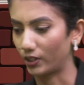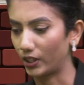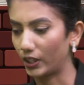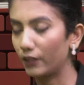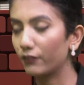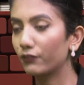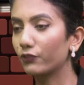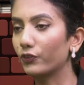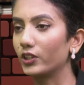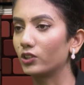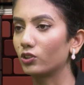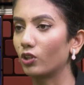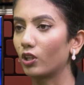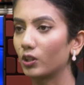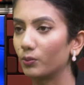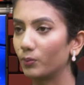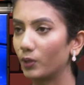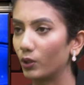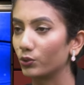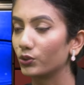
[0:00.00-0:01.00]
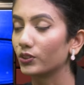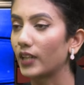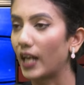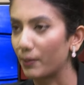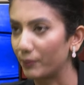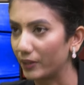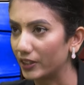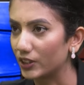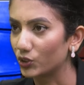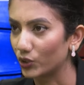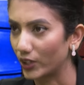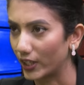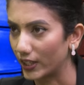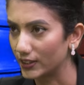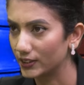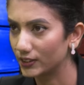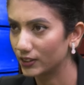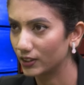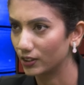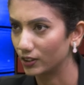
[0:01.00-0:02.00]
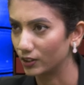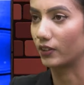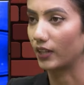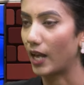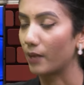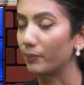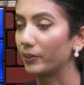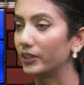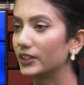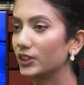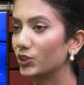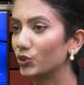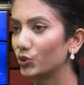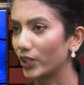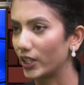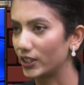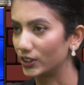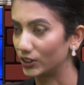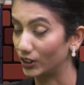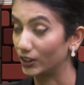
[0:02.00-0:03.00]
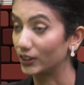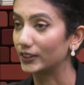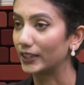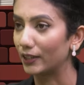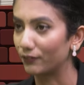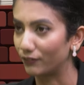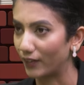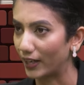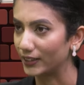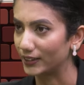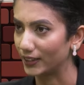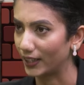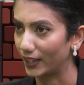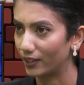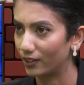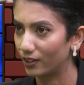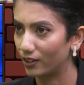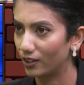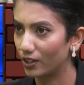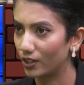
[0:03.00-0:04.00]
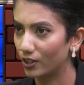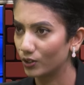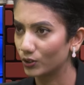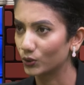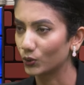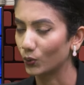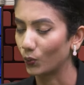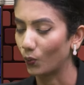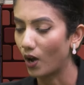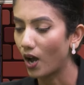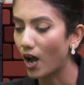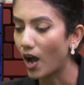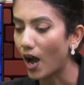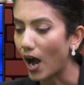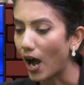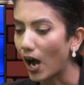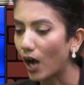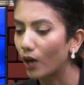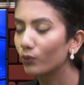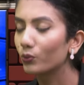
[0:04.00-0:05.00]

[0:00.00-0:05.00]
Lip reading: if we talk about climate change, the climate is changing day by day. So how